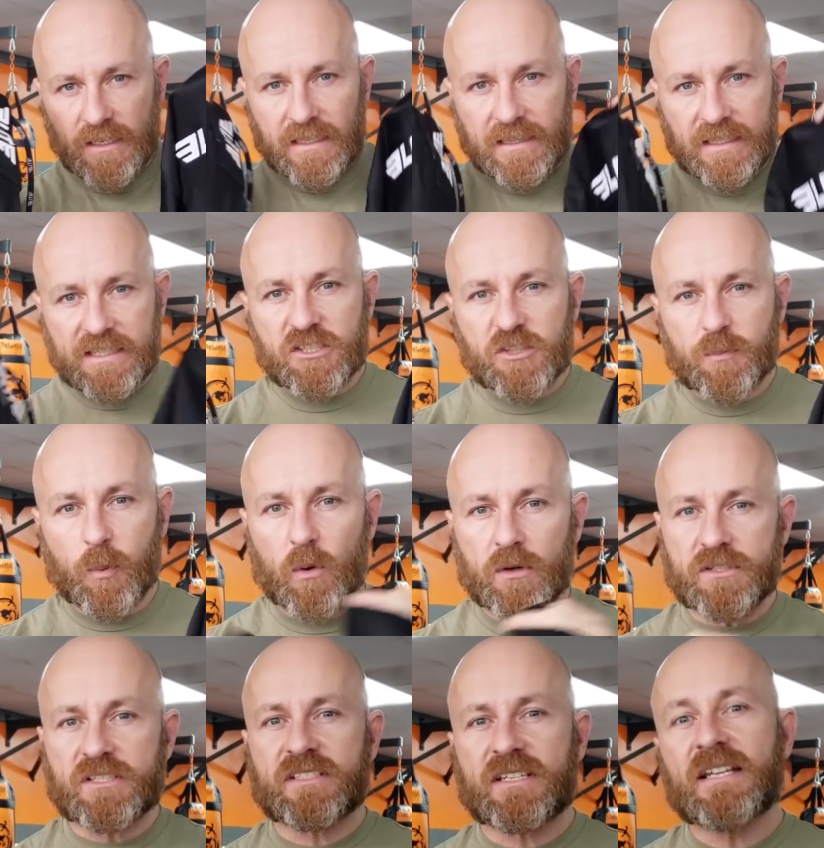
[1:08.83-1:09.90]
Elite
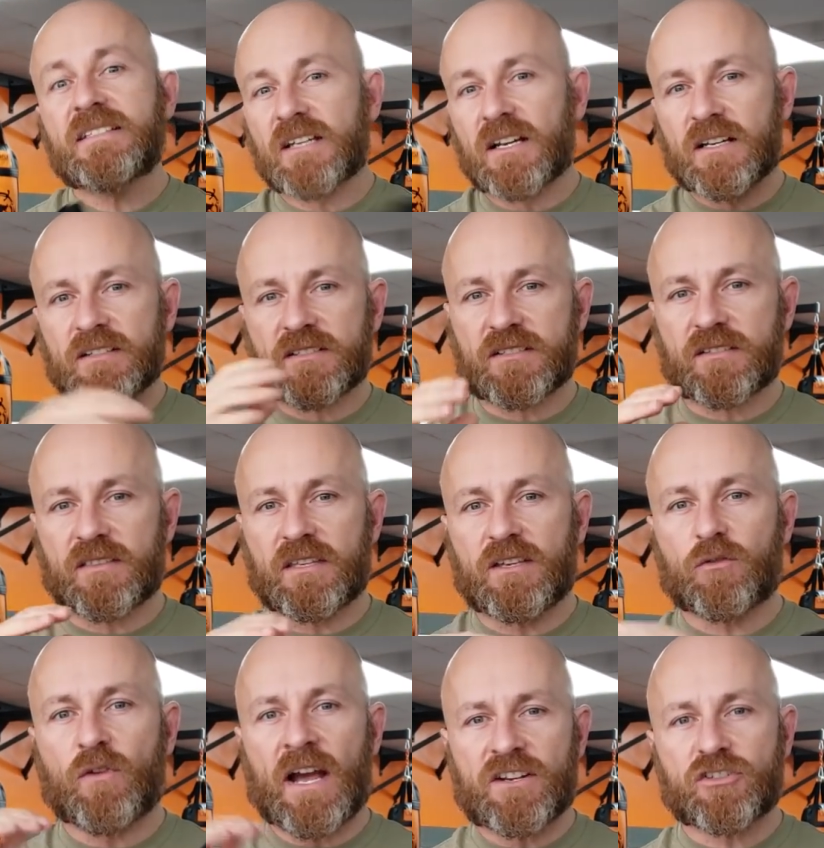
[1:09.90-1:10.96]
Sports sent us the
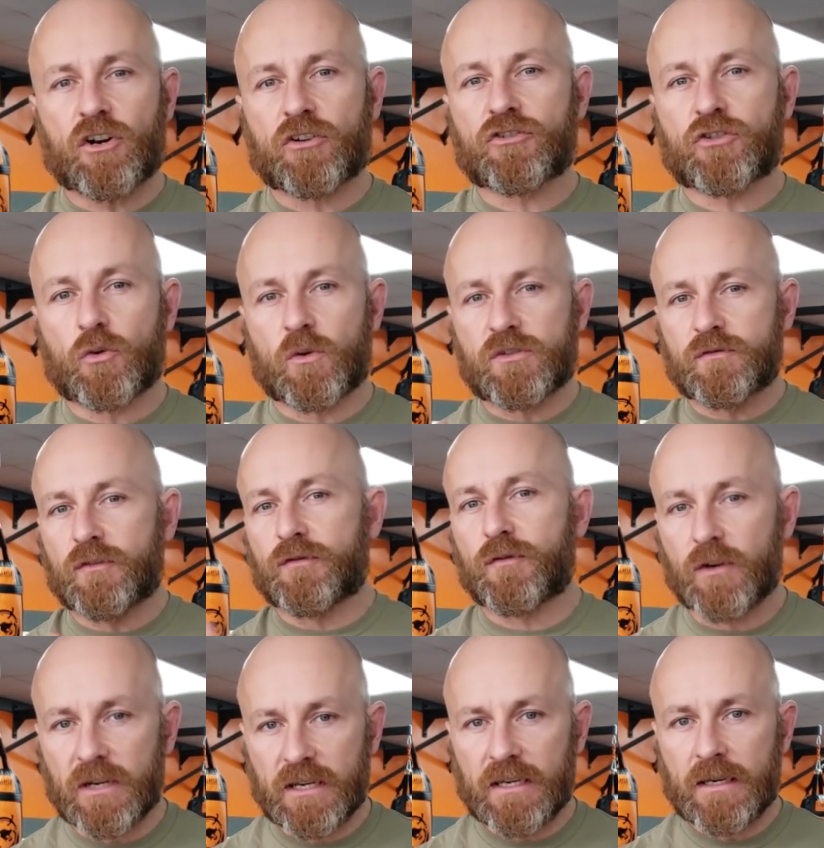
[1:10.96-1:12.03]
Rash Guard and shorts for
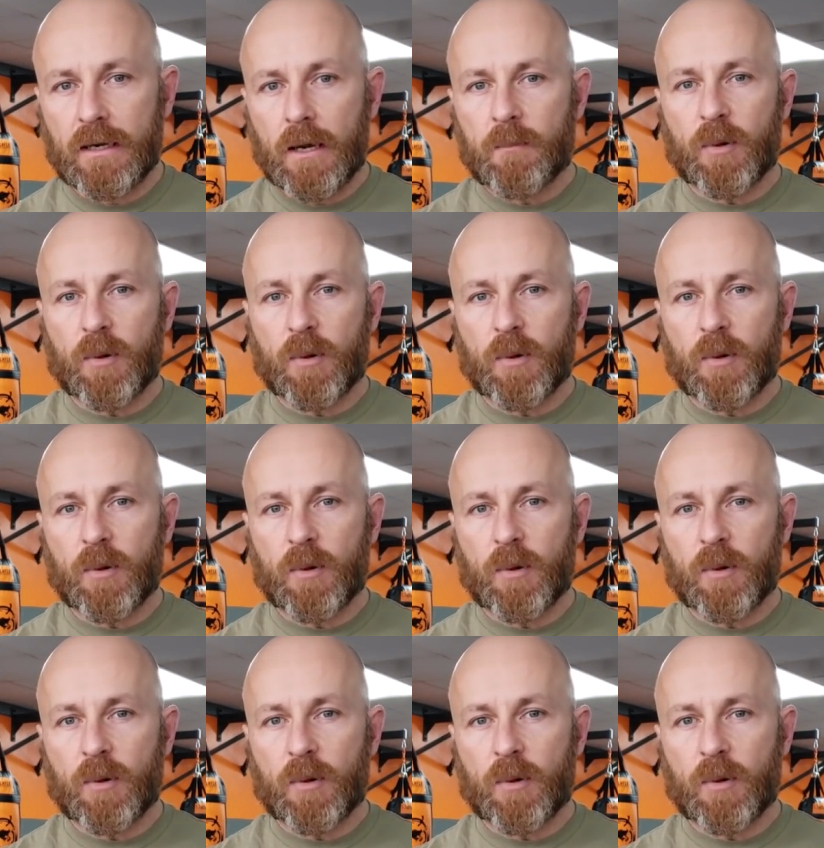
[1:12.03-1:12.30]
free,